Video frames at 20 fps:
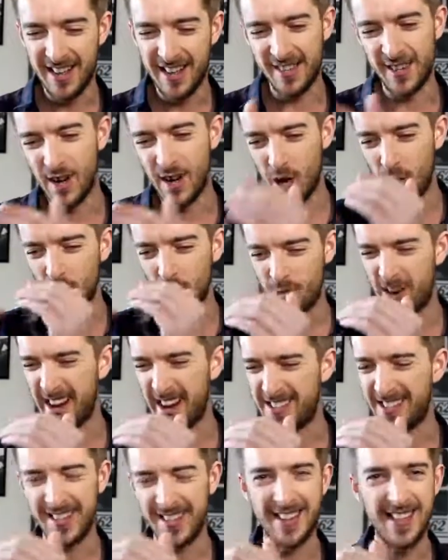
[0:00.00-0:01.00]
they're all
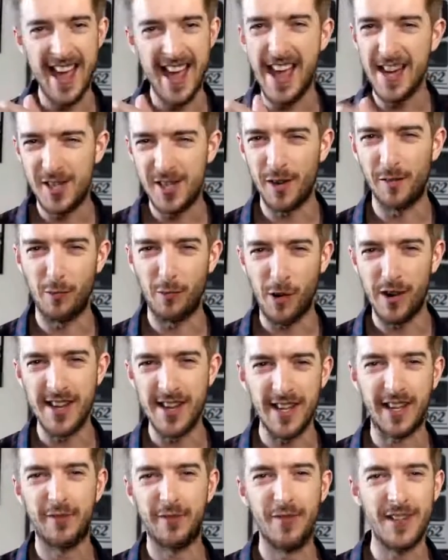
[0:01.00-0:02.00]
right at the edge of what
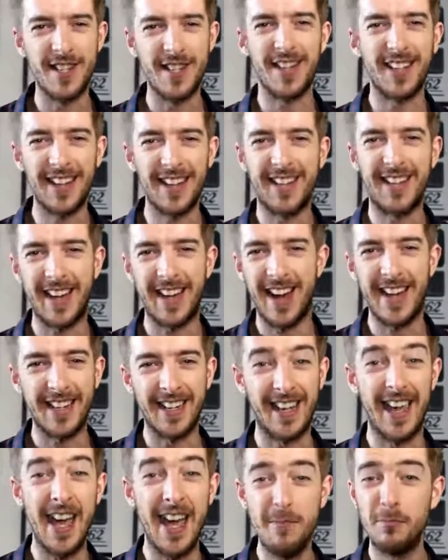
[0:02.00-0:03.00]
you're physically kind
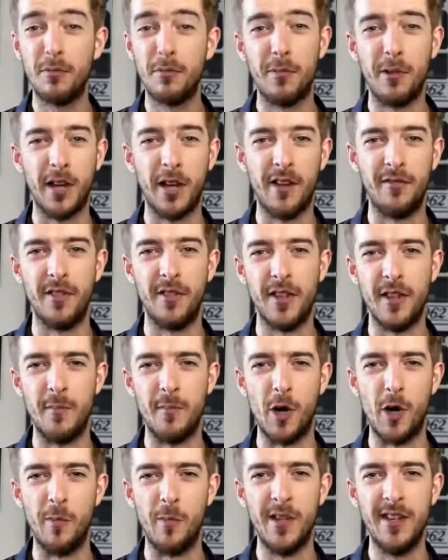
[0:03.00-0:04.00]
of capable of at the
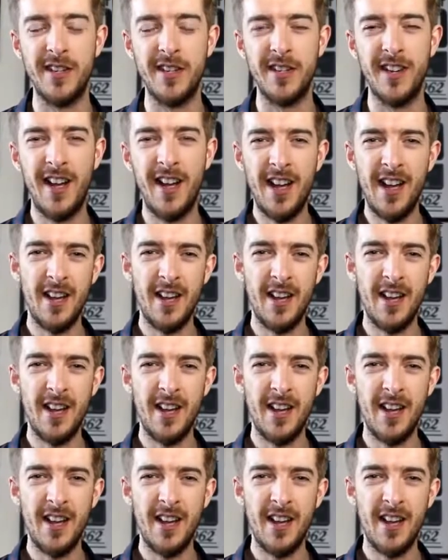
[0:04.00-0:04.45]
moment,